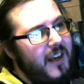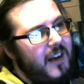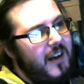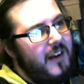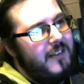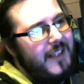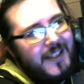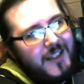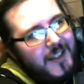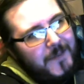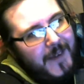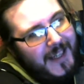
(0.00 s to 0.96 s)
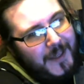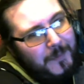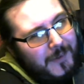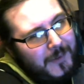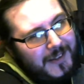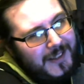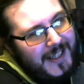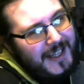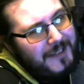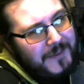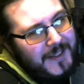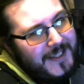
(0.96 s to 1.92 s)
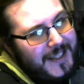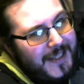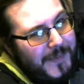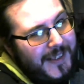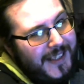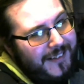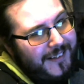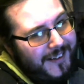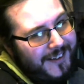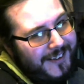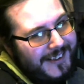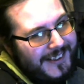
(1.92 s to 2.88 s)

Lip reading: aren't actually available half the time here.